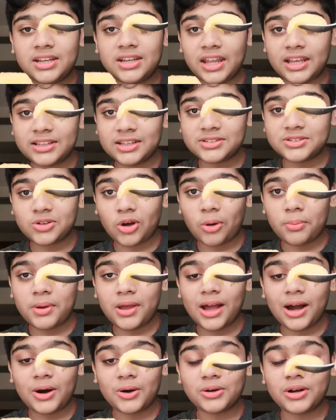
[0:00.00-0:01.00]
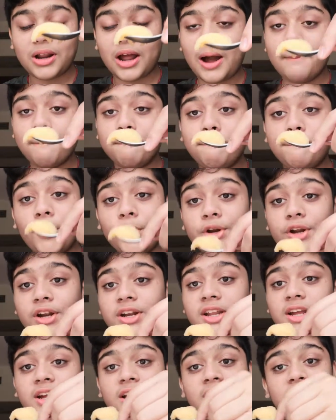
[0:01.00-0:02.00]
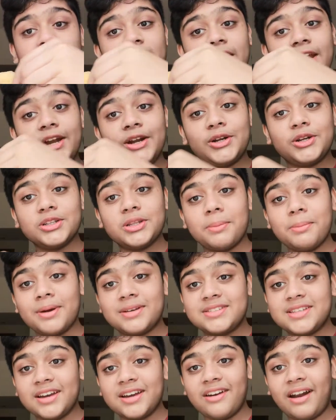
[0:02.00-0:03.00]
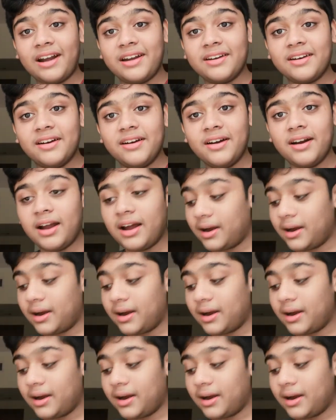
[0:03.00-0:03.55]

take the sorbet out and put it into the mixer grinder,